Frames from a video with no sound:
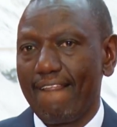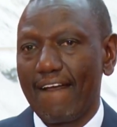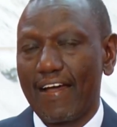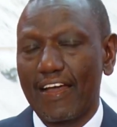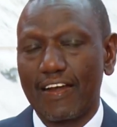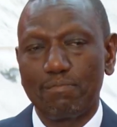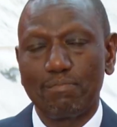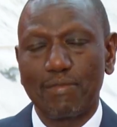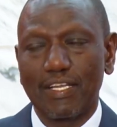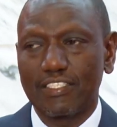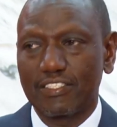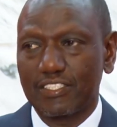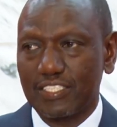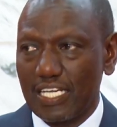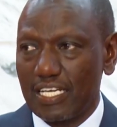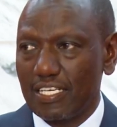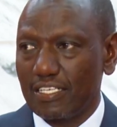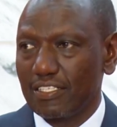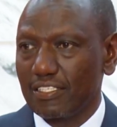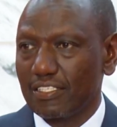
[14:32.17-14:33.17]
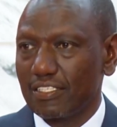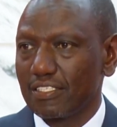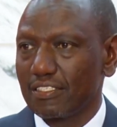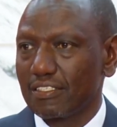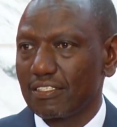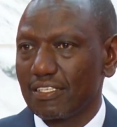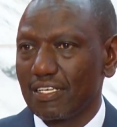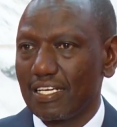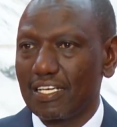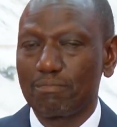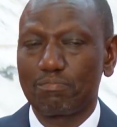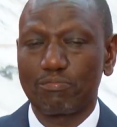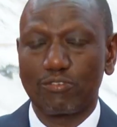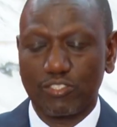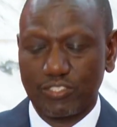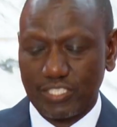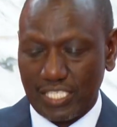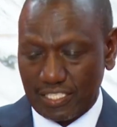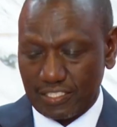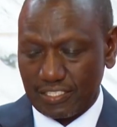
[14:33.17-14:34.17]
and maintained and
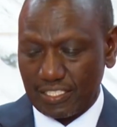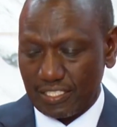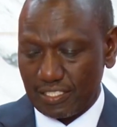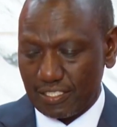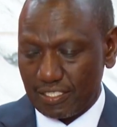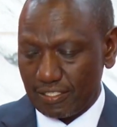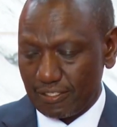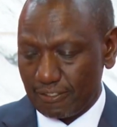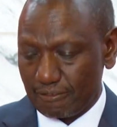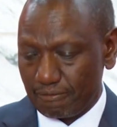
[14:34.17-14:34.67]
protected